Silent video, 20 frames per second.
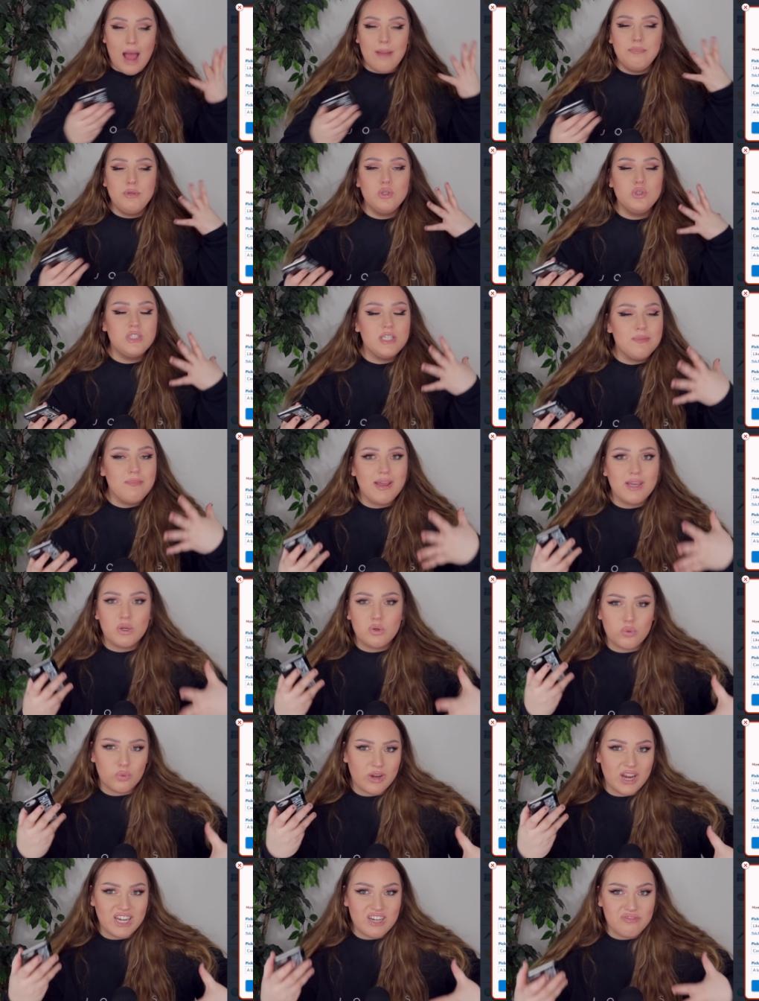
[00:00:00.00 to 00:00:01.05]
I'm using my
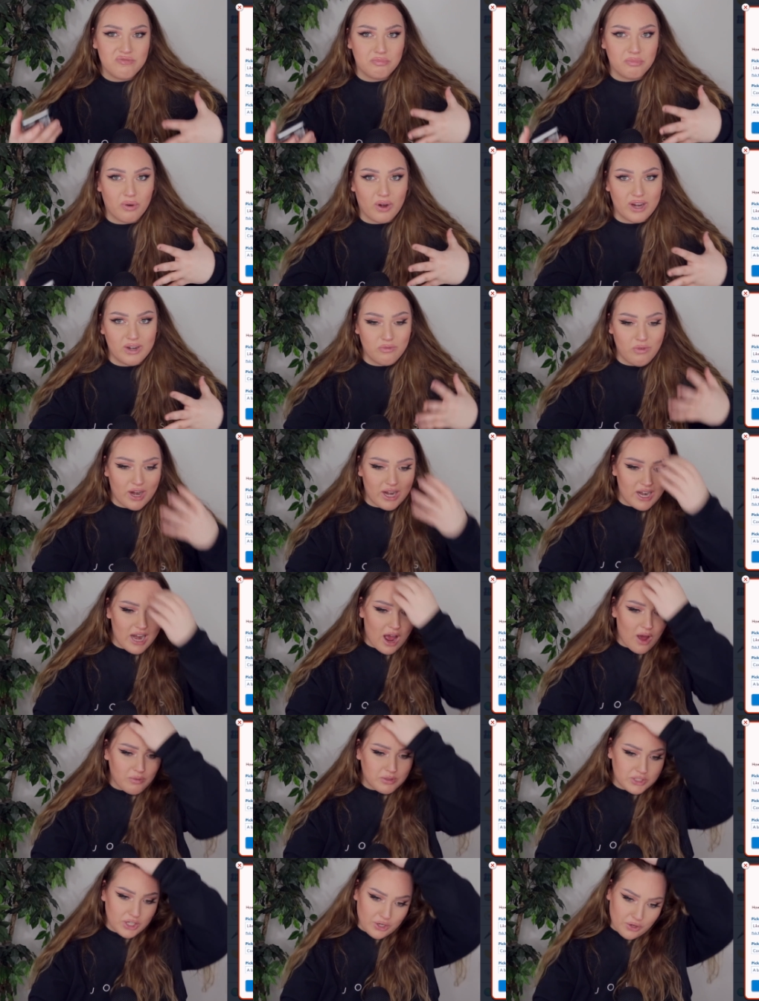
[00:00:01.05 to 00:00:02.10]
creative brain right
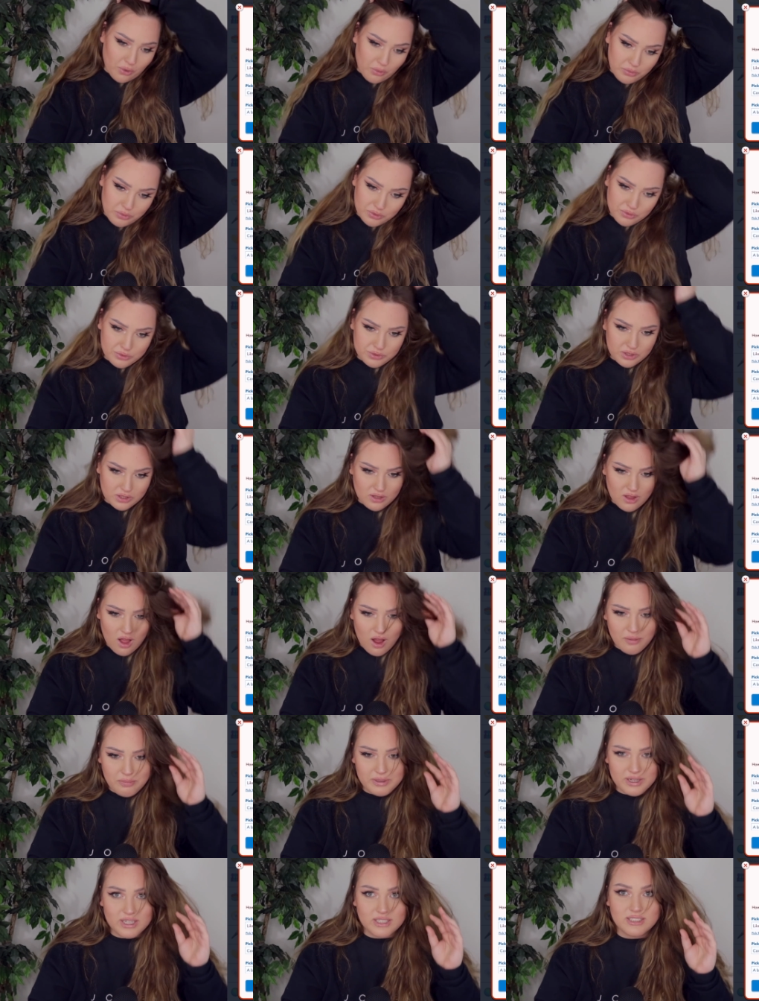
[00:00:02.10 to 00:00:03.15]
now, which I don't use a lot
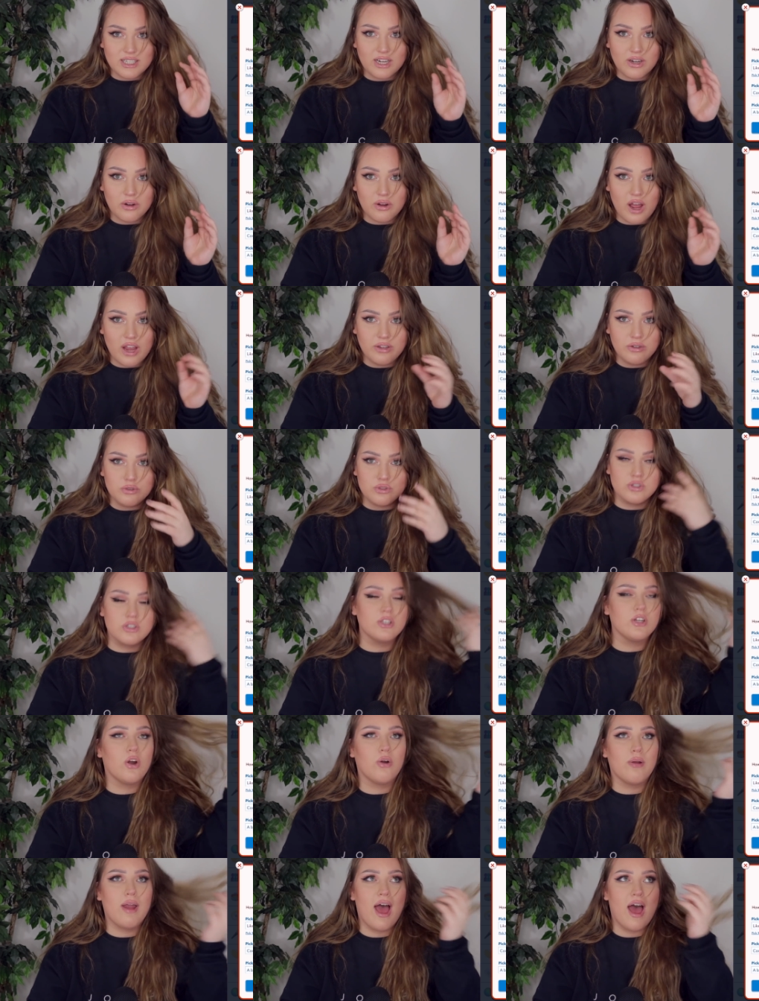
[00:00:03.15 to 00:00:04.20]
because I usually
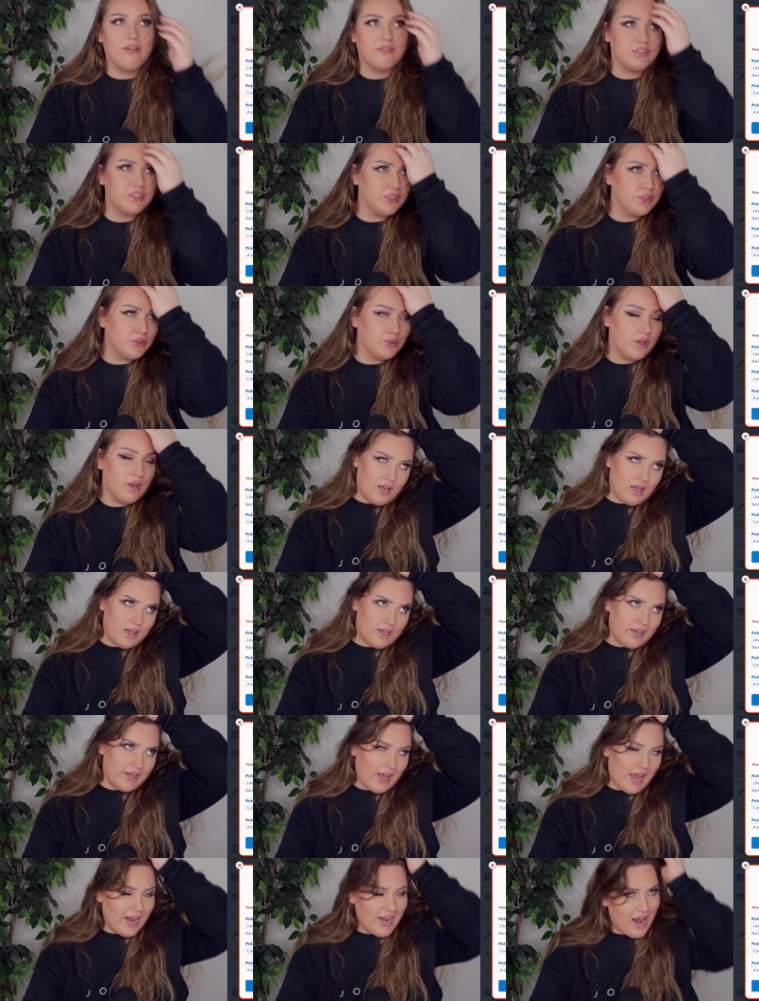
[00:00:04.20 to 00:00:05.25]
don't have to.
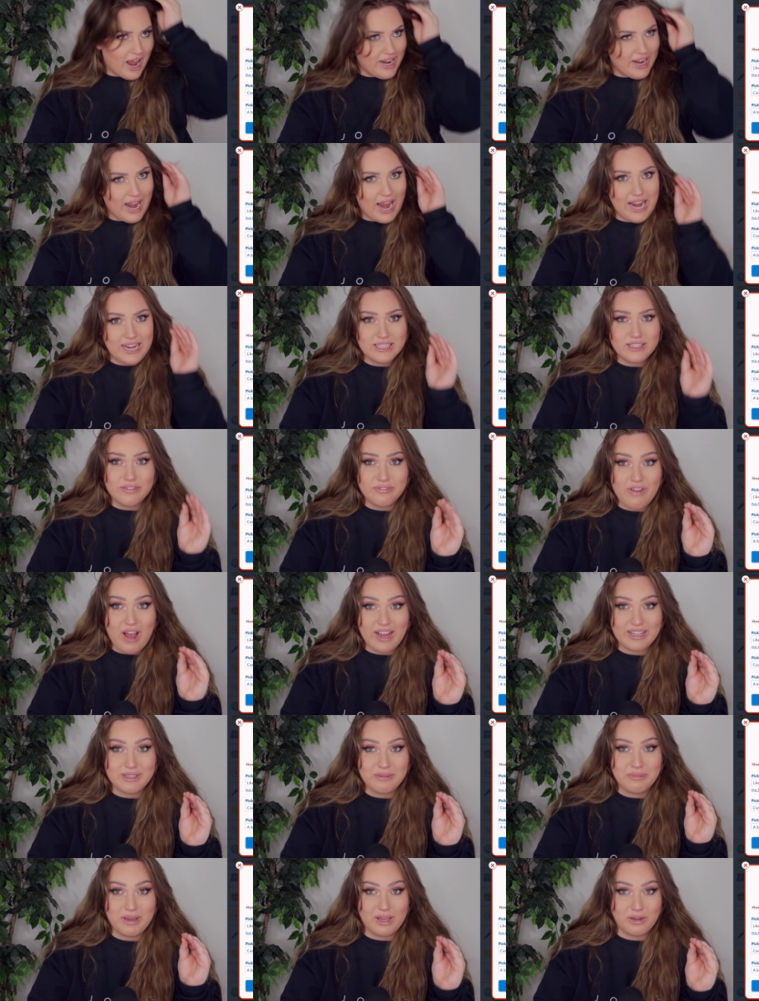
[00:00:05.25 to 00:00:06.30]
And I hate the fact
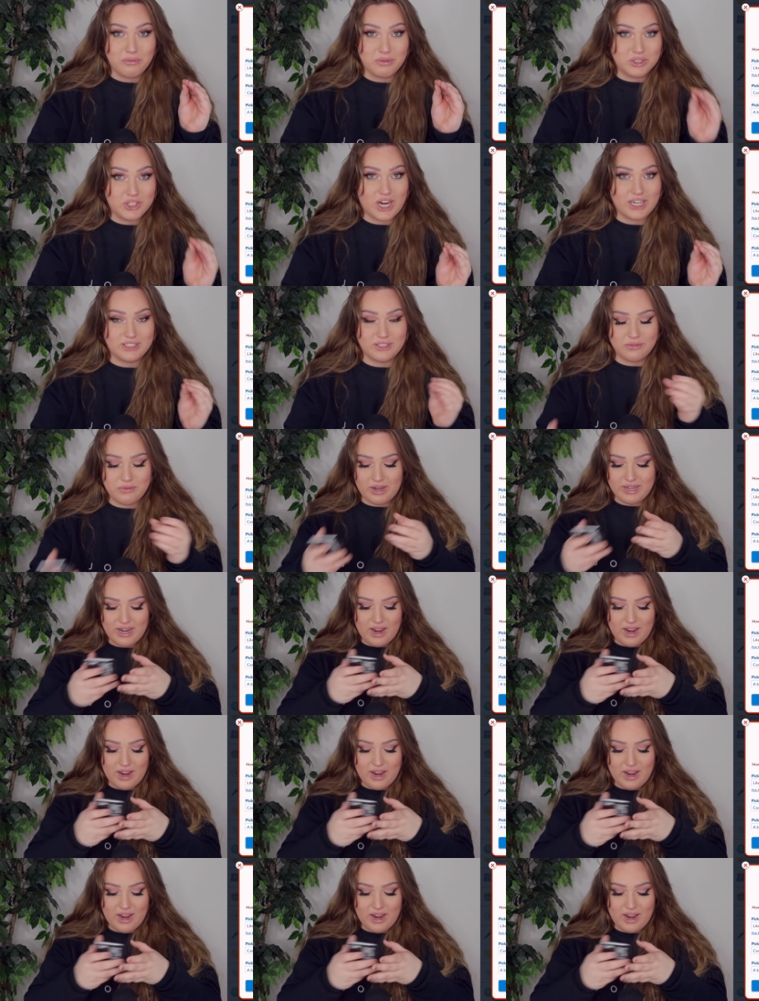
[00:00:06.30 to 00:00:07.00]
that I'm getting rejected right